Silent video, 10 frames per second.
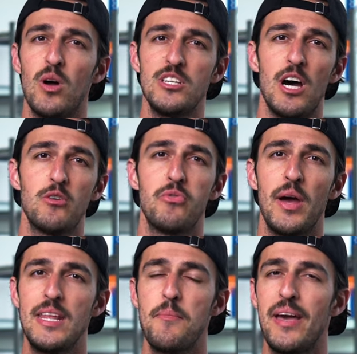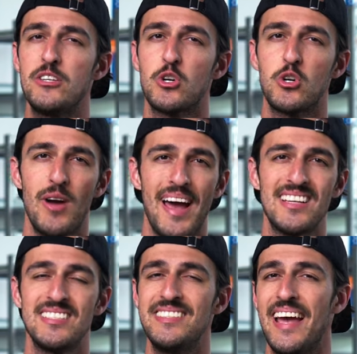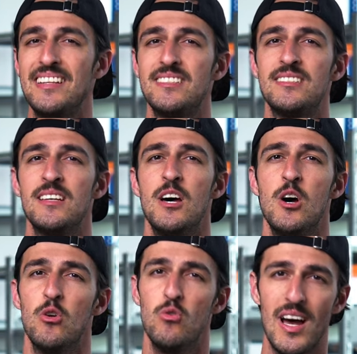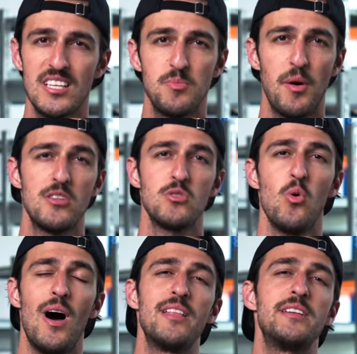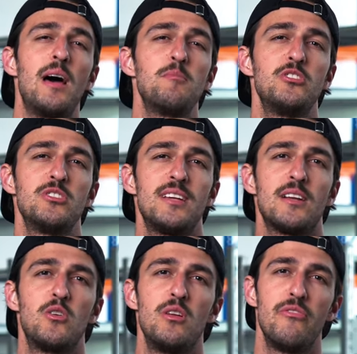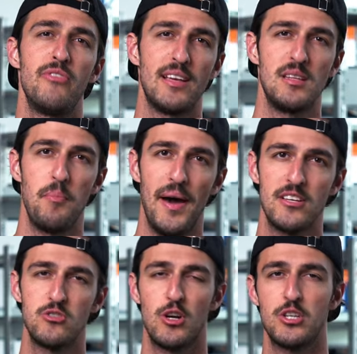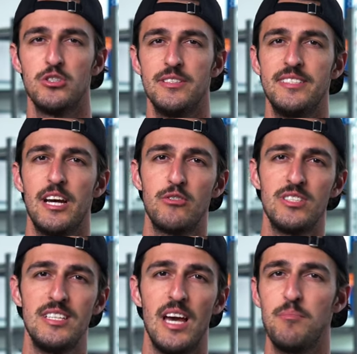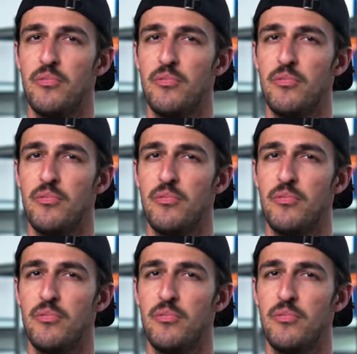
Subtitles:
watch out for any major cracks, dents, rust spots, or other damages that could affect the bike's structural integrity and